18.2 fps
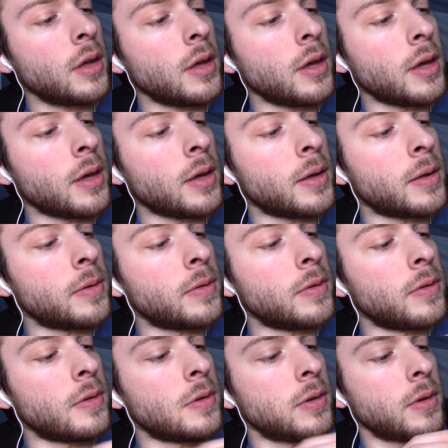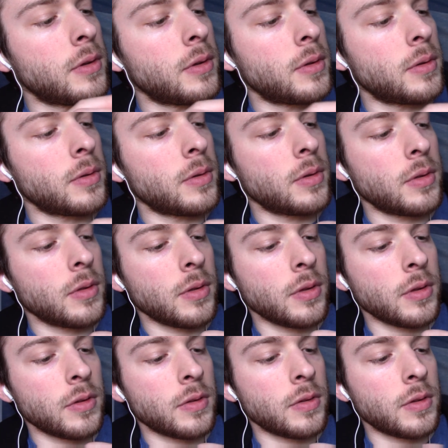And
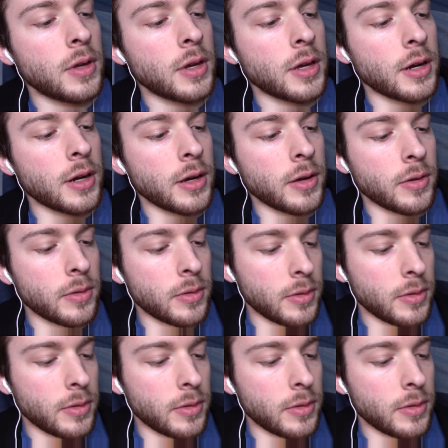let's take it out.